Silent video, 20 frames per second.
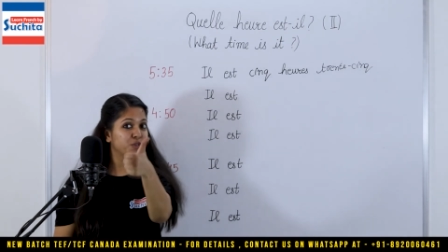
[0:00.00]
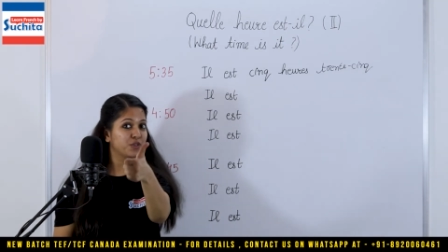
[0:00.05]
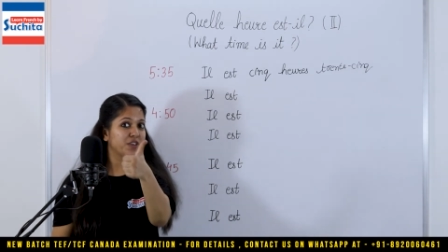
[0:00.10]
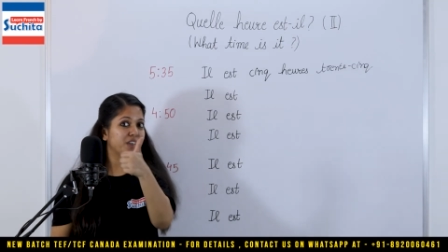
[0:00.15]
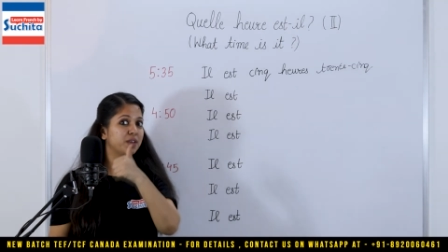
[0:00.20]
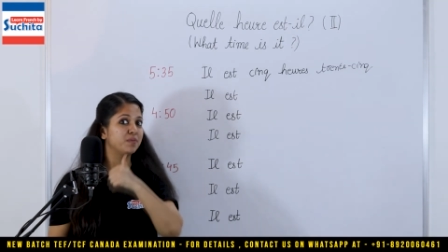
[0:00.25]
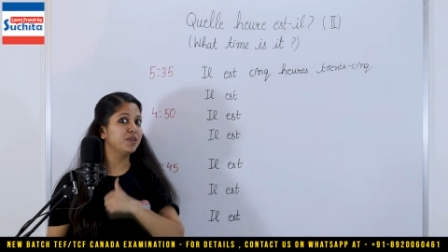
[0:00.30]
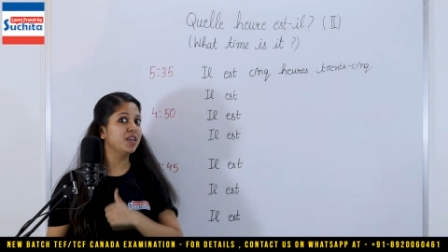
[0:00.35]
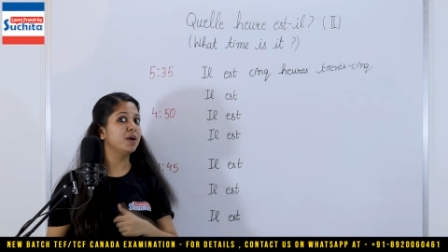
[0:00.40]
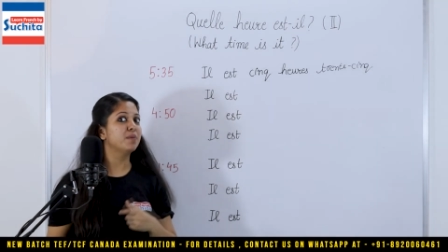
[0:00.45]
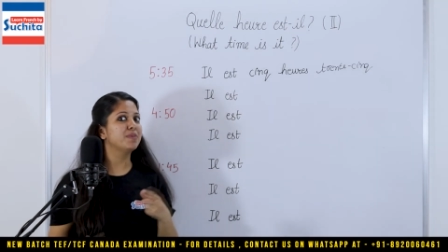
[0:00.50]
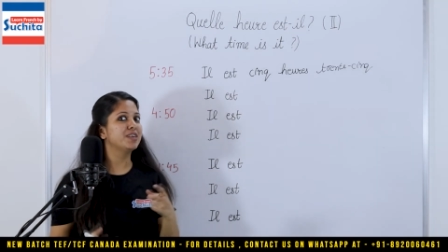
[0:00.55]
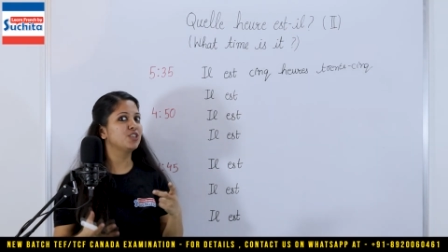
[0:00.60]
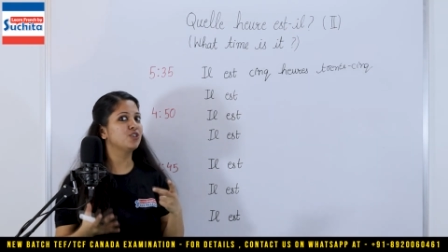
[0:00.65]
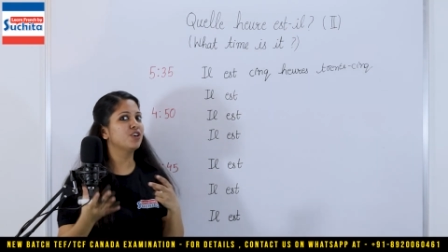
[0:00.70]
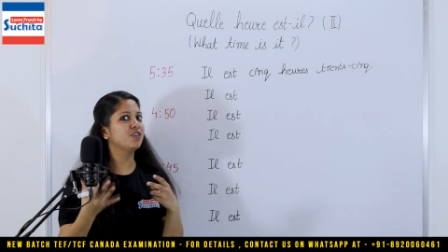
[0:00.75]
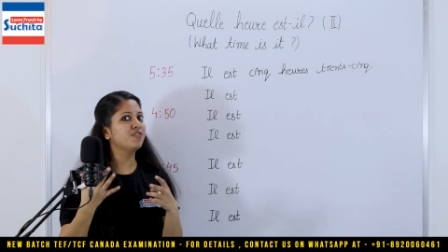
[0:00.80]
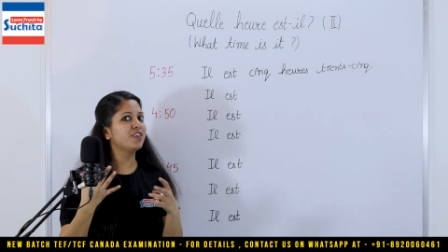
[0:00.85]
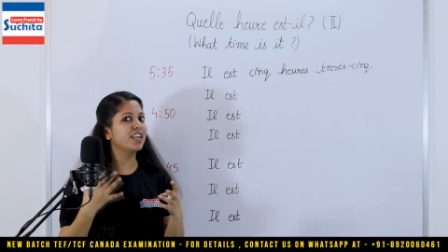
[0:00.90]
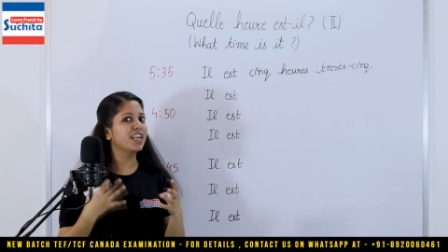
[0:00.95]
Très bien.
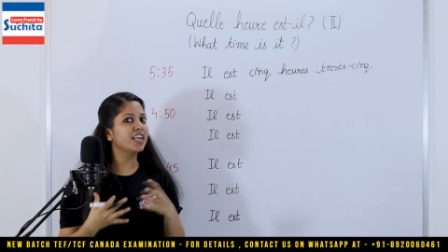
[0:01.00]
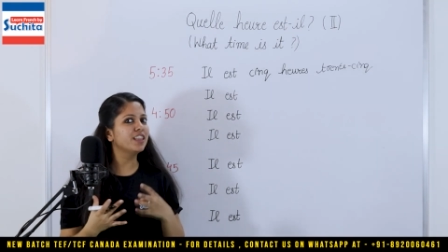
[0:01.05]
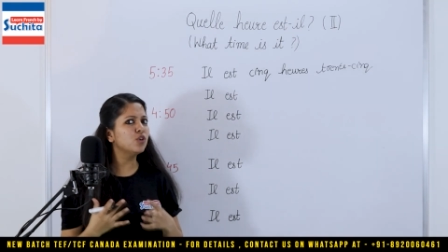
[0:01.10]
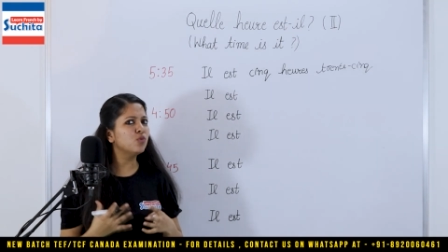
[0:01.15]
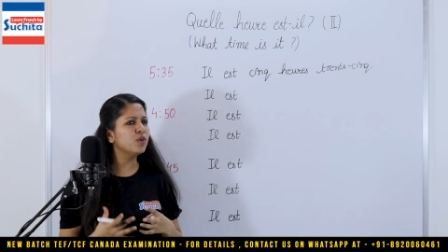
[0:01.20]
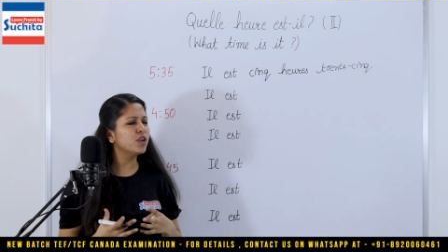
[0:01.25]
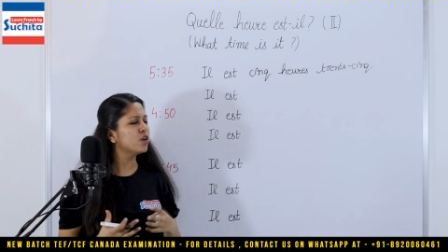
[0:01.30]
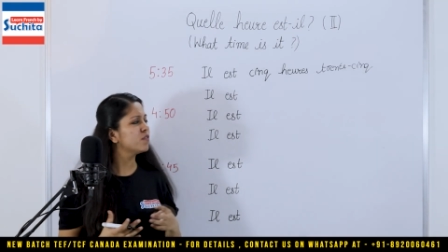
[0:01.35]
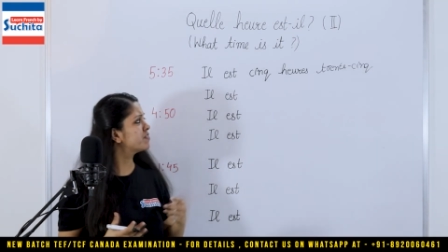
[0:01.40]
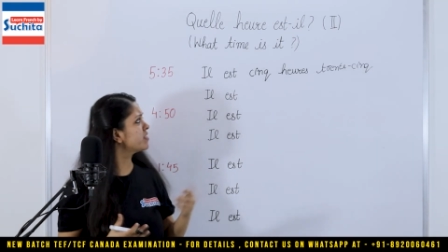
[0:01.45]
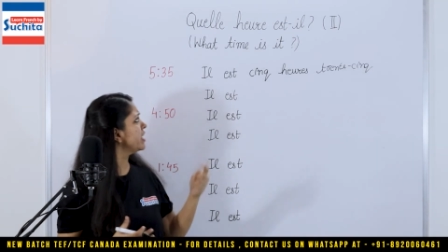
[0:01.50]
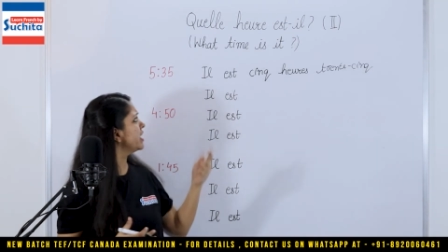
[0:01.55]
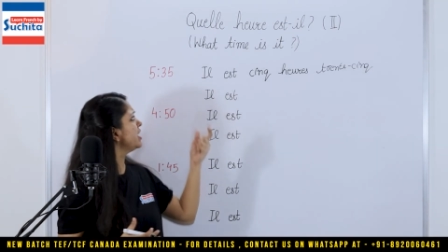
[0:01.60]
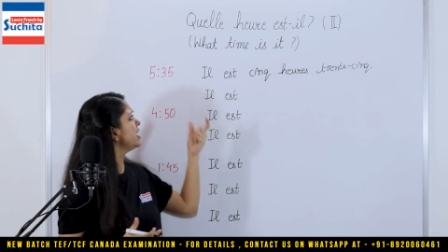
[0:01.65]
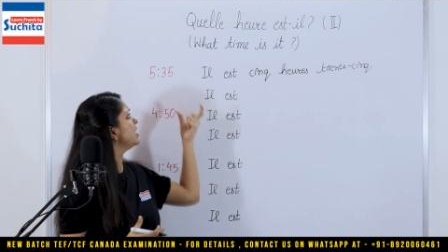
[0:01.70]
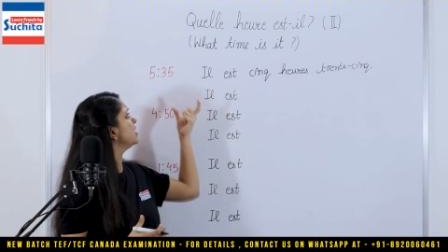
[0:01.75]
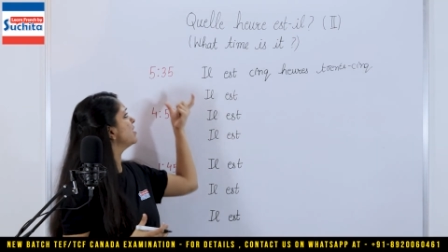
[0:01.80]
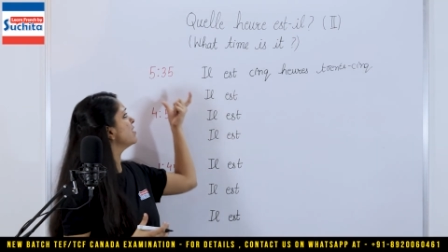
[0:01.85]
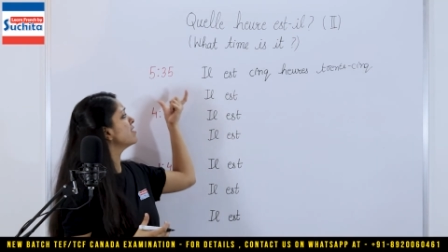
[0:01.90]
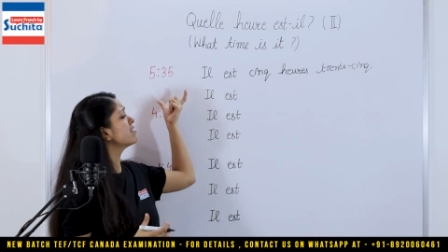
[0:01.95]
But you have another way of
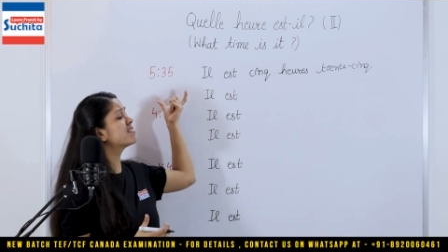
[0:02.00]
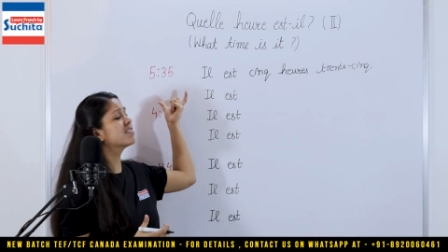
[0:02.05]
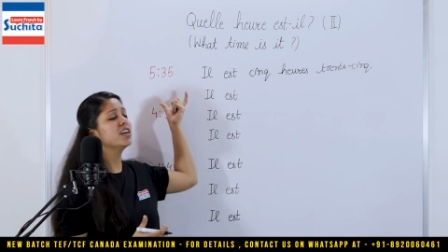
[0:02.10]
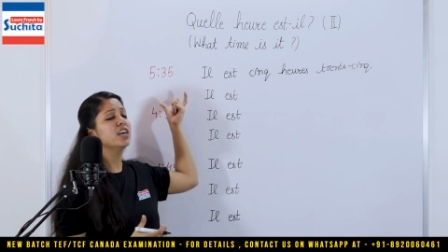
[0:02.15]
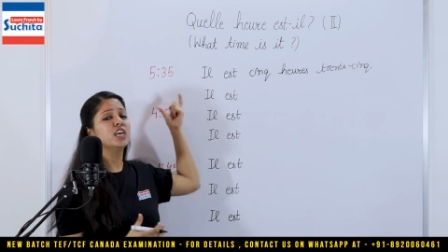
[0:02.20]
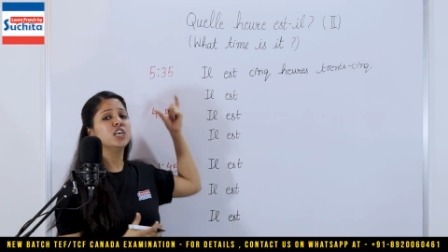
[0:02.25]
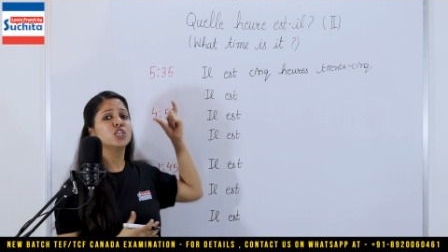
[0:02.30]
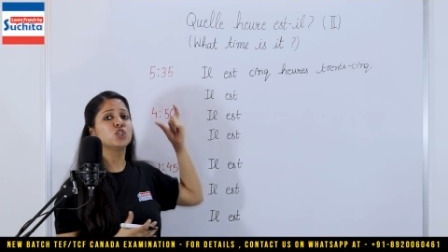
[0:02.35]
saying it is